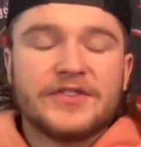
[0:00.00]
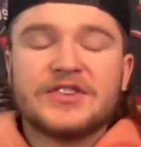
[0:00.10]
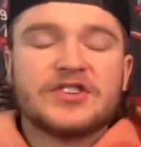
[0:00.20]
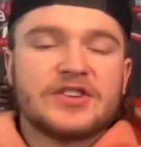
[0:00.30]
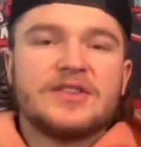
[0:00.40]

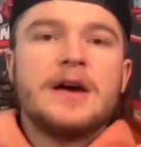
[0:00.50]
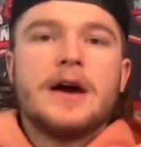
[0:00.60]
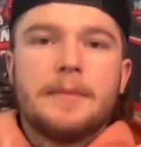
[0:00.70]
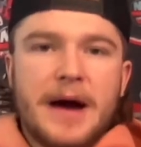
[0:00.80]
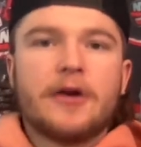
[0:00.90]
It's just
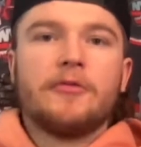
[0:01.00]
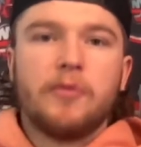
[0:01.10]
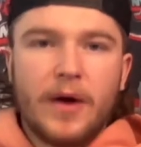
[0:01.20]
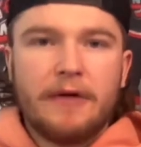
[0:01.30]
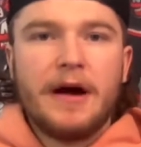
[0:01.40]
a matter of
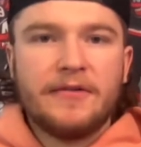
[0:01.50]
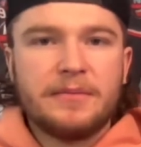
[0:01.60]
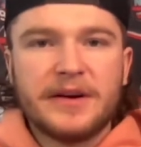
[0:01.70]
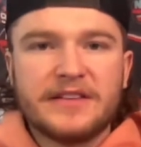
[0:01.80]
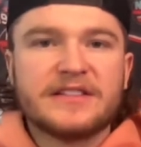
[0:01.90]
where
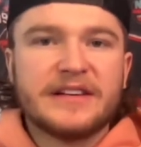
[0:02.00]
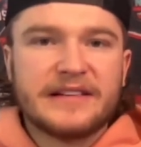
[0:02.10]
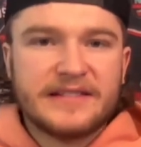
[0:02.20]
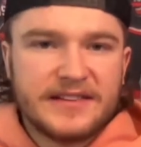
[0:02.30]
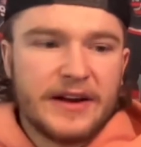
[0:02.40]
everybody's going to
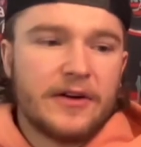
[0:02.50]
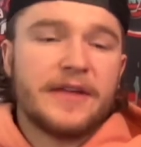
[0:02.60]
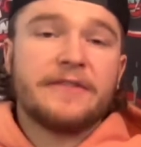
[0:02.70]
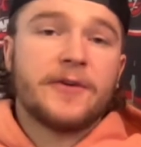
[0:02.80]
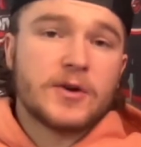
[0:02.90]
sit. Are
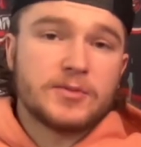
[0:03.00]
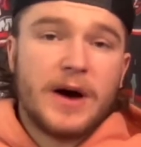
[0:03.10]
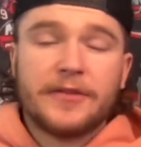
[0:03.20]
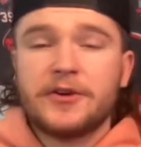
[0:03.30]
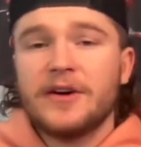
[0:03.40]
they first
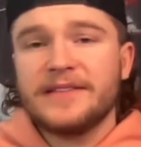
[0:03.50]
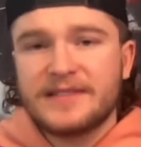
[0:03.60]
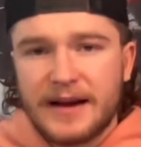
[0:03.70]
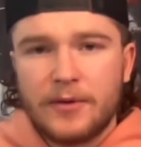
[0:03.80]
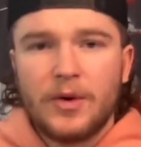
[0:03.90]
wild card,
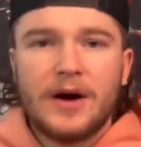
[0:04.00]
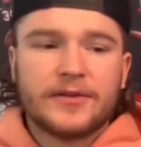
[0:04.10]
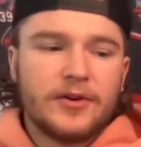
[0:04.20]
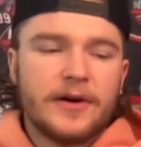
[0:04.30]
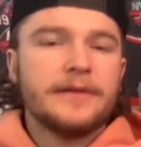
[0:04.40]
second
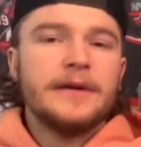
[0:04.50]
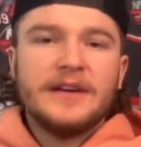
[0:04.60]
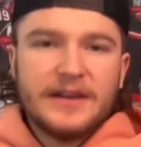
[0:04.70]
wild card?